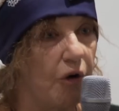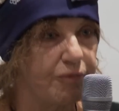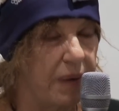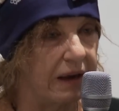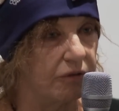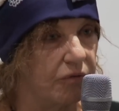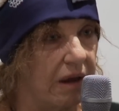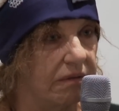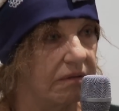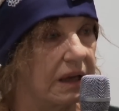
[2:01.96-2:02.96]
off paint
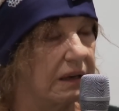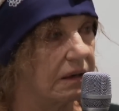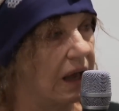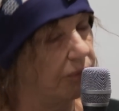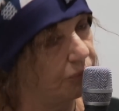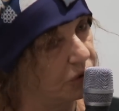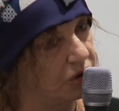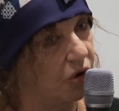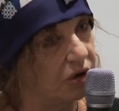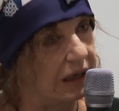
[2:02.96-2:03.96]
rather than and put
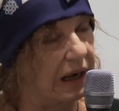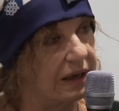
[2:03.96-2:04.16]
it on in